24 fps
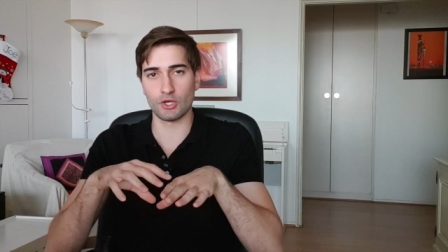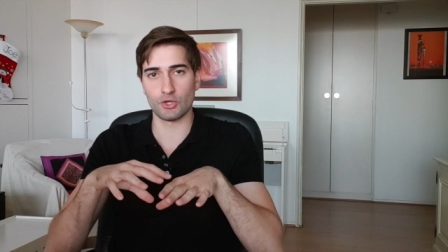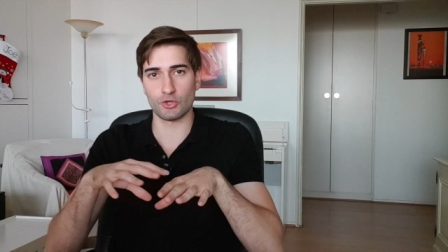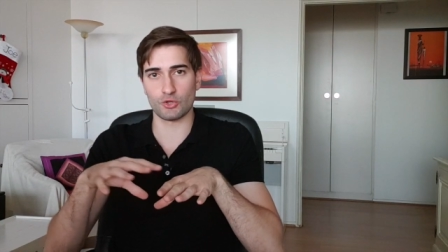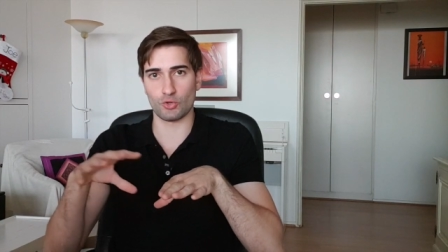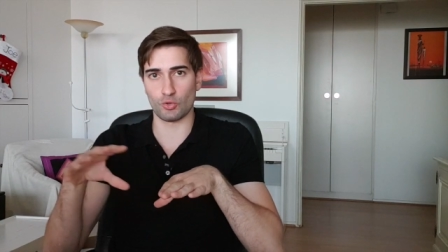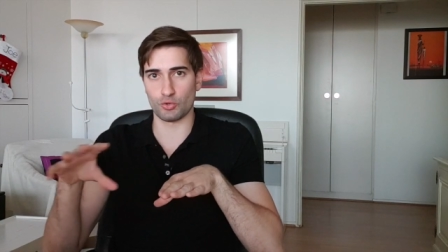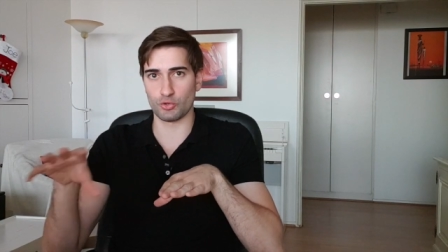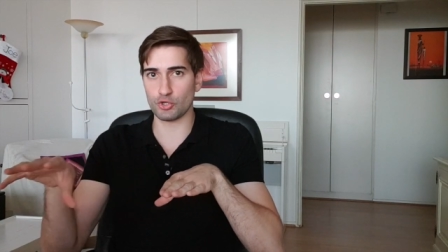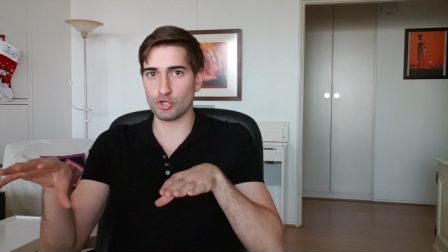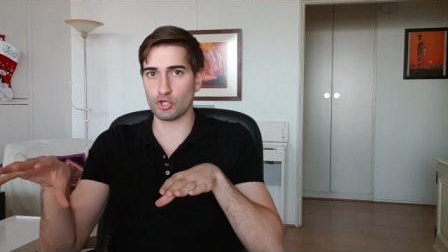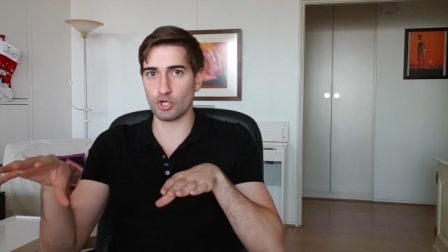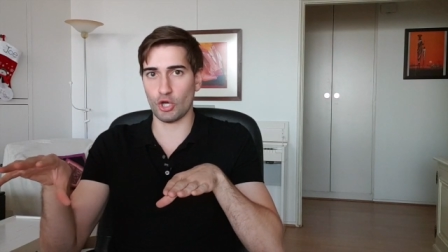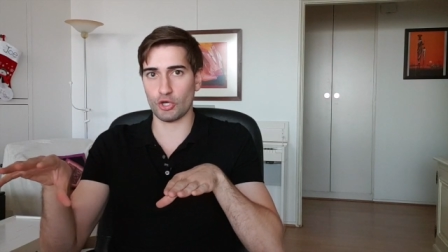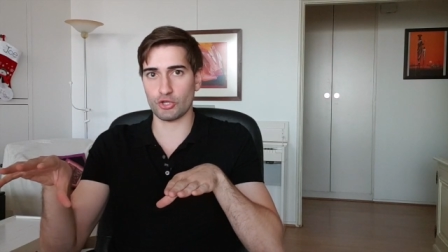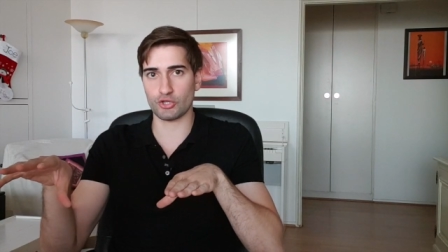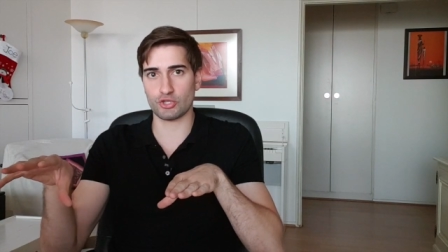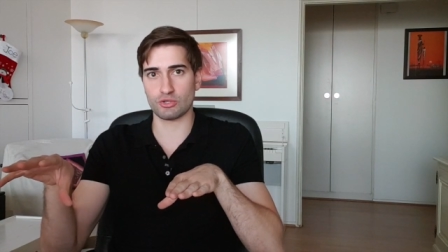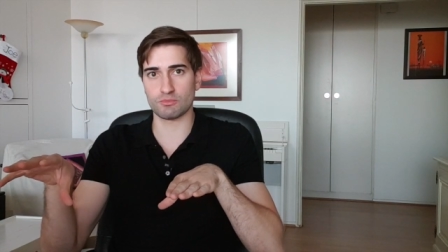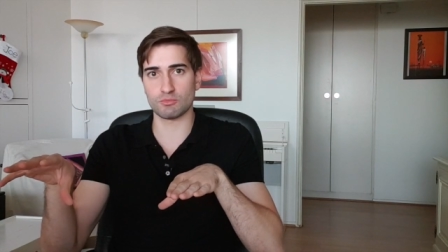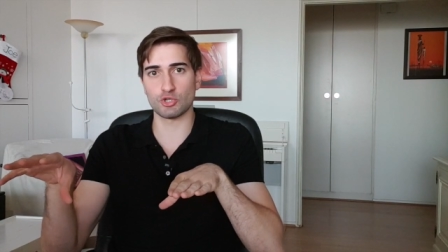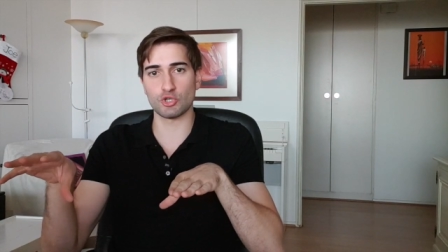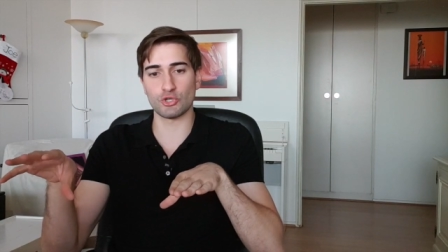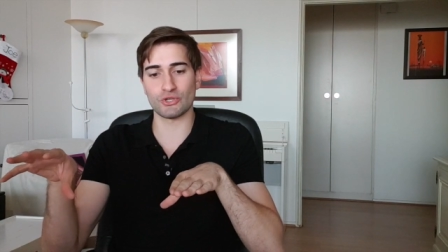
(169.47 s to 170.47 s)
So the
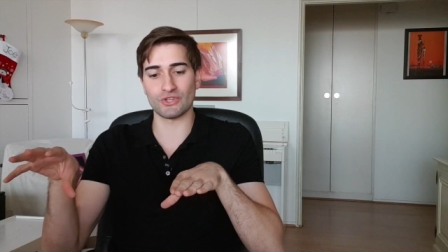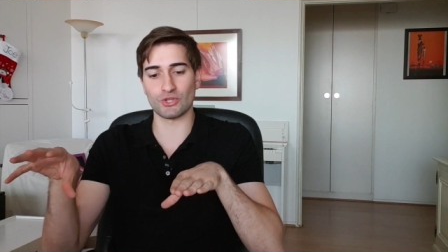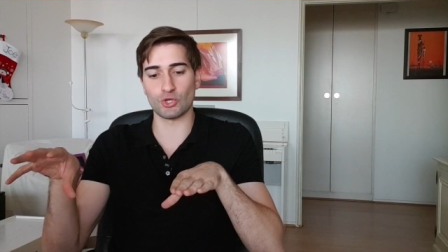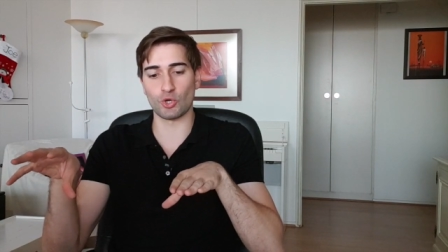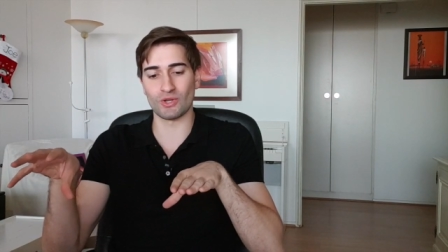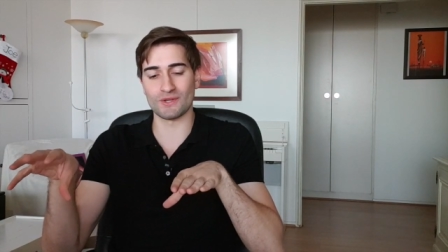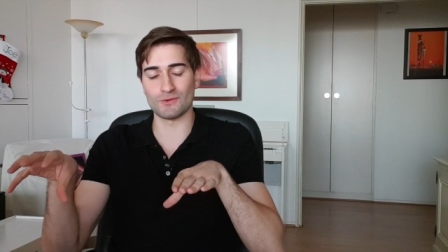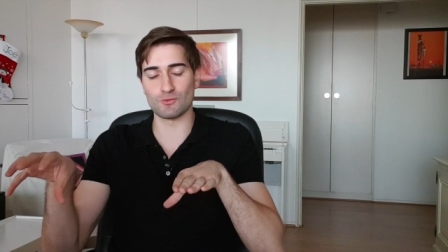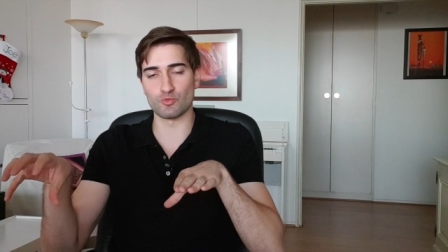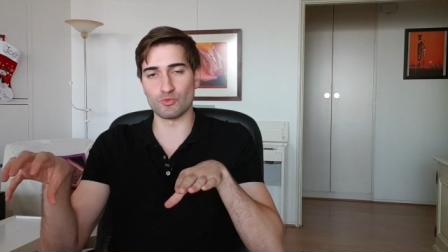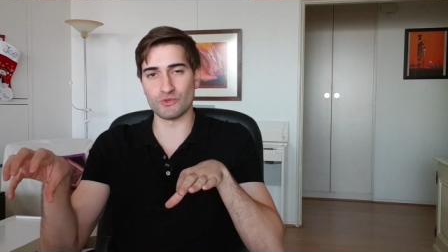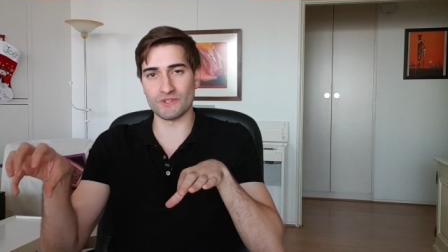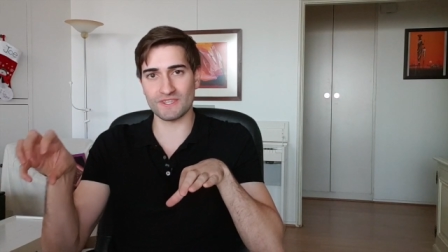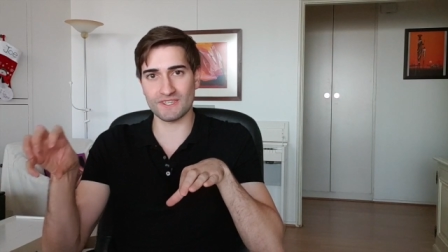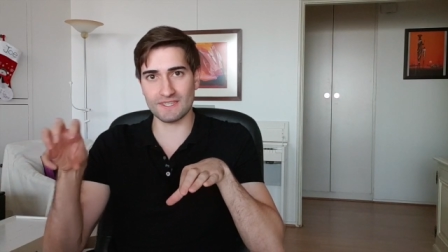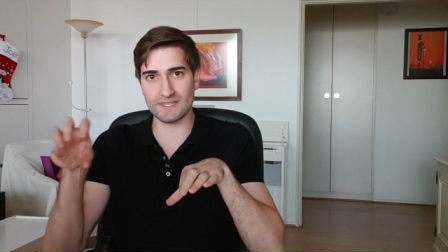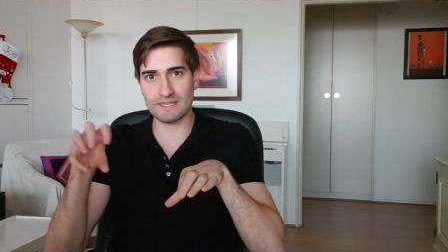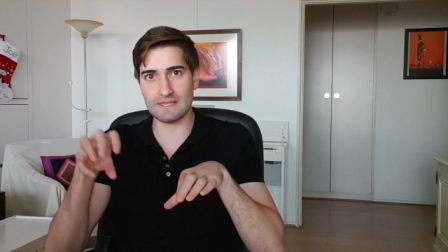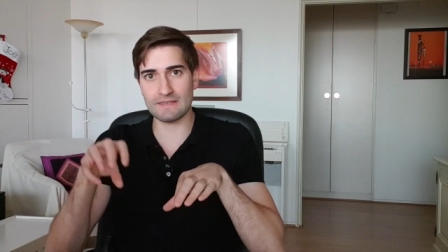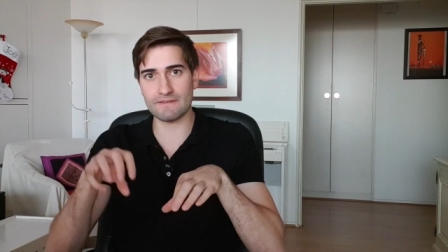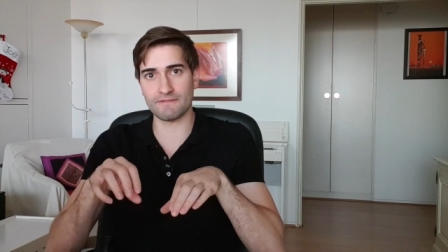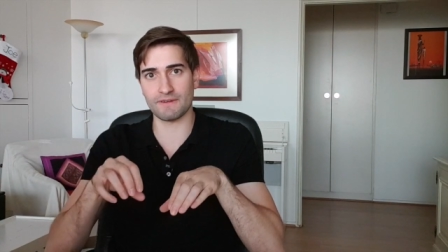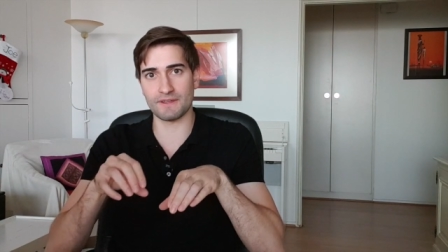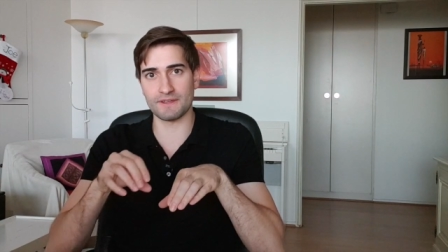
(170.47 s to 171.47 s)
customer is going to
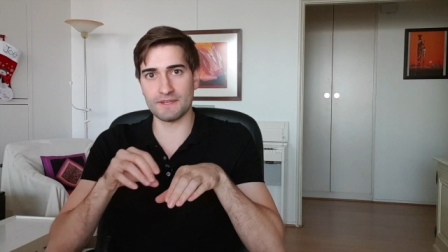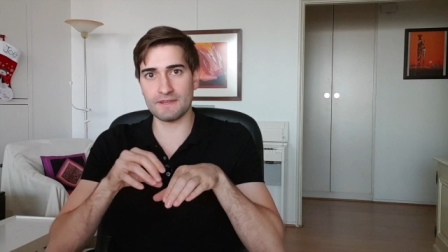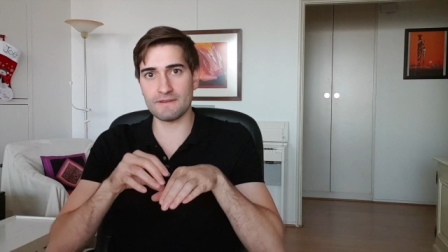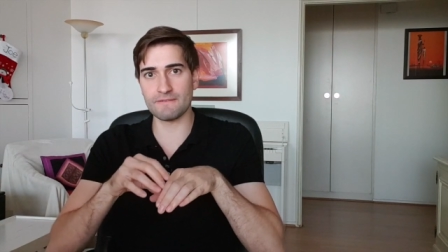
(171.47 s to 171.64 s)
receive an